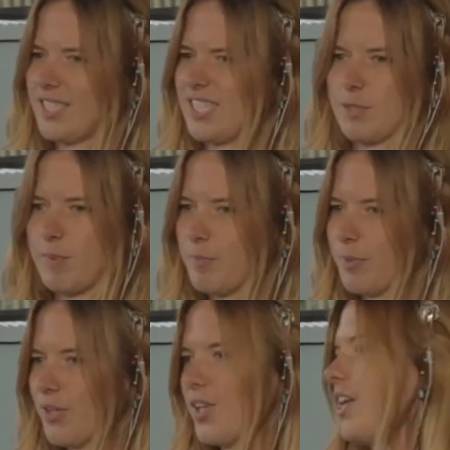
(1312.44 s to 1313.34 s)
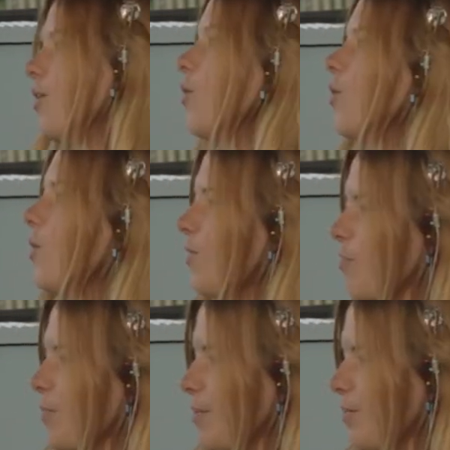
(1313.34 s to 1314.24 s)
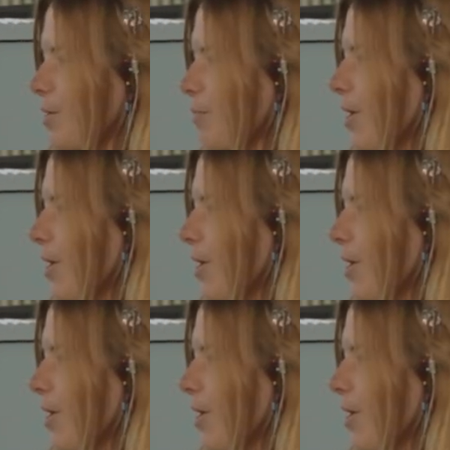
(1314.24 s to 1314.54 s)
like six people, and all of the people he